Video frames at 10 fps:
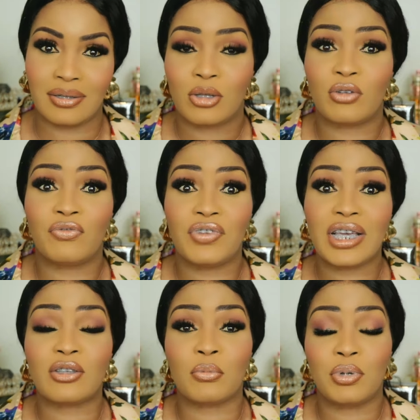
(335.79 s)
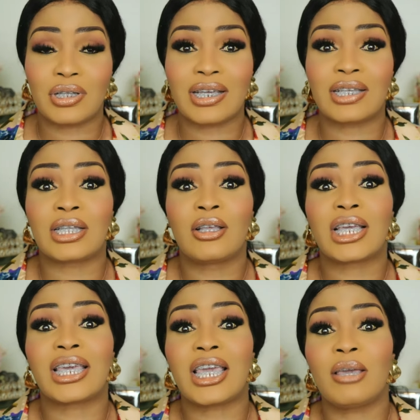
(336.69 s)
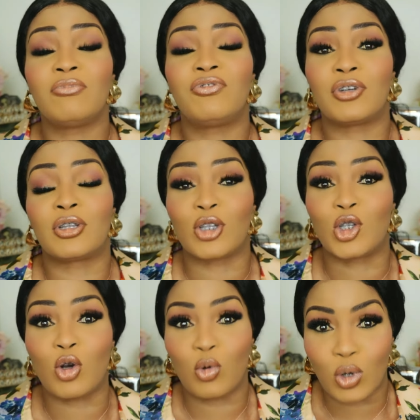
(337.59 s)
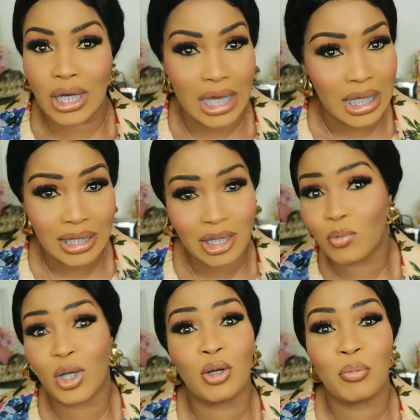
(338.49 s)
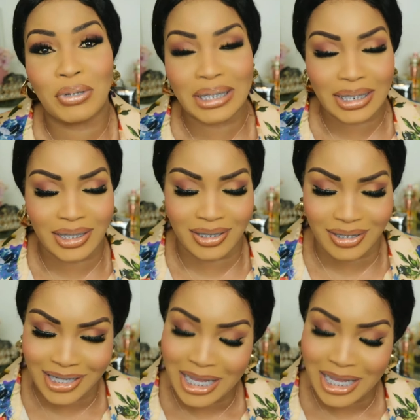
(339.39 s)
Sophia supporters came for the jugular. They were not playing.